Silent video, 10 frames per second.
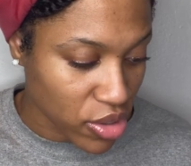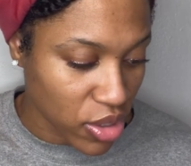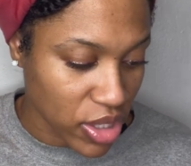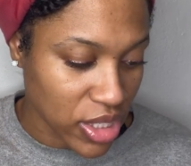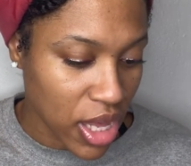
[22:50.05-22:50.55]
so
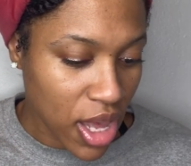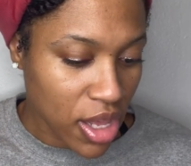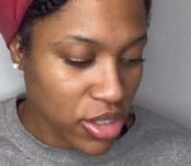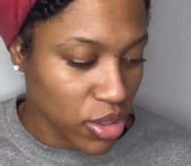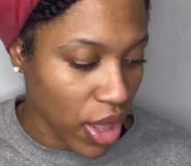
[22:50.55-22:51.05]
it's
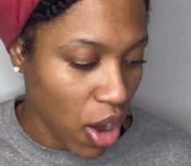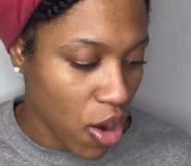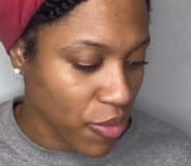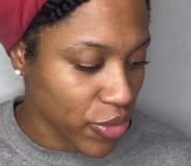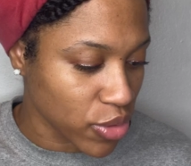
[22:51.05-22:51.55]
so that
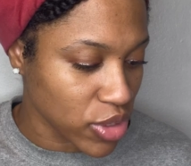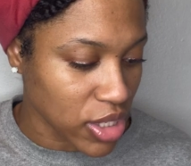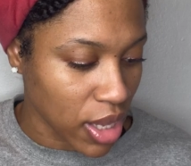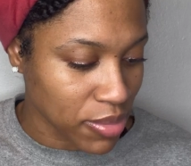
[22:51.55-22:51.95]
harmful um,